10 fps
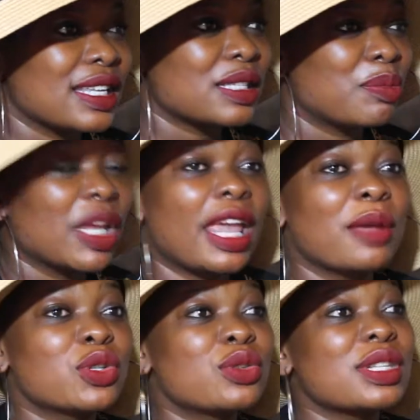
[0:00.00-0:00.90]
Being
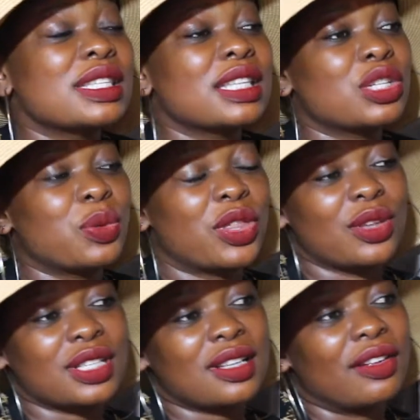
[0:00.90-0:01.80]
able to sit with
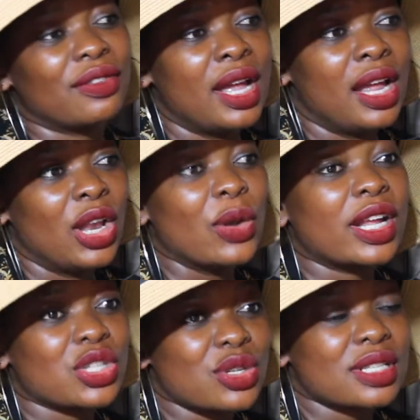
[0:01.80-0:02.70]
yourself, look
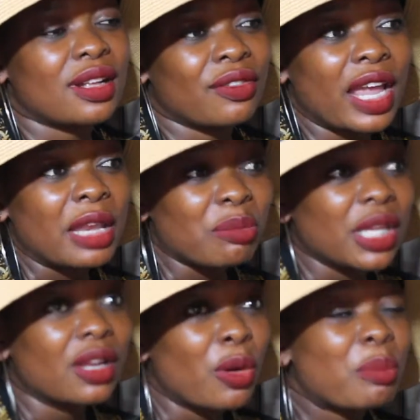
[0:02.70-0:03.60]
at yourself, and be
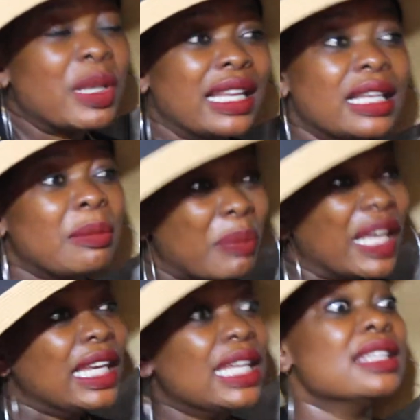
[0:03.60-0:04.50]
completely
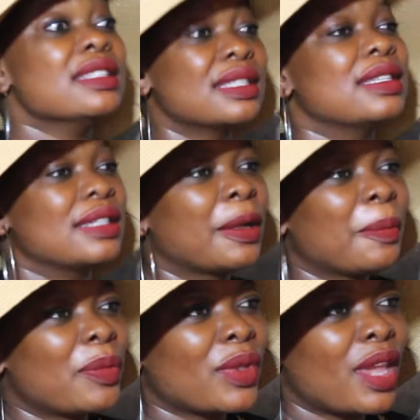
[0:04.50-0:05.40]
pleased
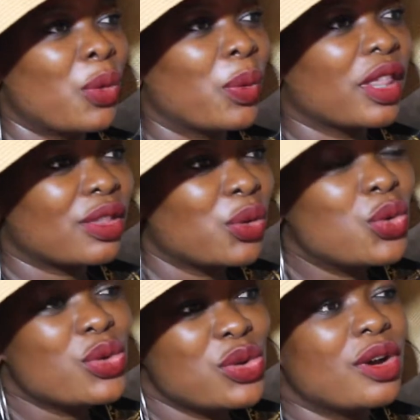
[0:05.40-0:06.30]
with
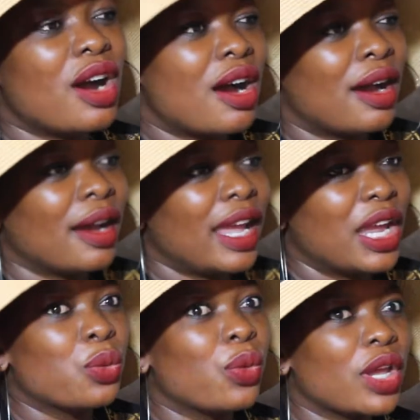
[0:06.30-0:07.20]
who you are
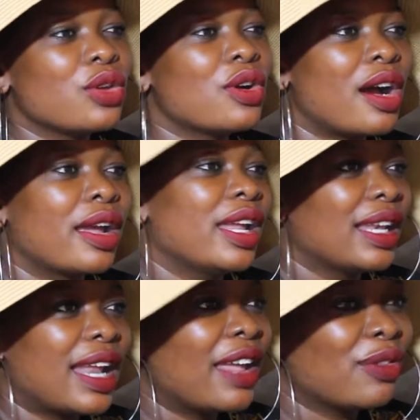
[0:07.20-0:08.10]
and where you are in
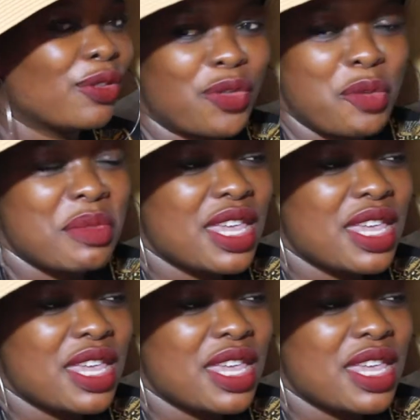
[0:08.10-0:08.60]
life. For me,